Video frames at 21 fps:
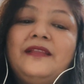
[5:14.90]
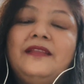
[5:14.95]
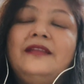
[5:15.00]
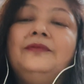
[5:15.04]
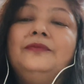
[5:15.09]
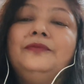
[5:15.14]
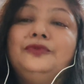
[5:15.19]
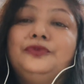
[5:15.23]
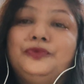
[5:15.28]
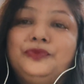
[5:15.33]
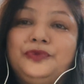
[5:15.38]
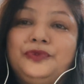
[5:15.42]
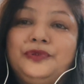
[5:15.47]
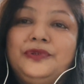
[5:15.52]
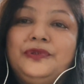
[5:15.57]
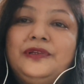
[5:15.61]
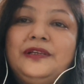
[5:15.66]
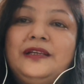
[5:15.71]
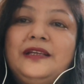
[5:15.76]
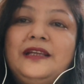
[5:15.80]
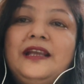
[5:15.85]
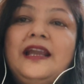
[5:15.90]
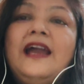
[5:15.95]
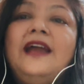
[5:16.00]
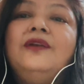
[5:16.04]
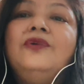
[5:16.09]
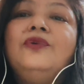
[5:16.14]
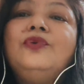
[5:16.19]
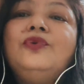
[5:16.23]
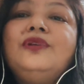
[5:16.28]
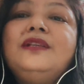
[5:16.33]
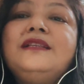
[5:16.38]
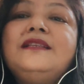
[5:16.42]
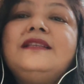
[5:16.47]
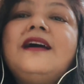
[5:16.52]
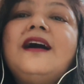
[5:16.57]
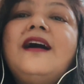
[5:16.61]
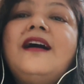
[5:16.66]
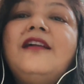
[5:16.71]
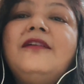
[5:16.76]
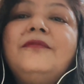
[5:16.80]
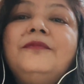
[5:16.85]
the mood. And who is the
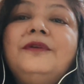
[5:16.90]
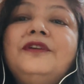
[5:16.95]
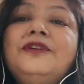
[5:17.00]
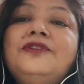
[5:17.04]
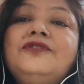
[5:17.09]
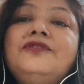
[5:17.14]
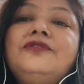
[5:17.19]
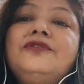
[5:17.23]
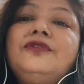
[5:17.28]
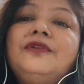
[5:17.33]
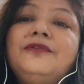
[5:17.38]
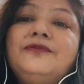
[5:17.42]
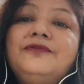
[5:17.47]
harbinger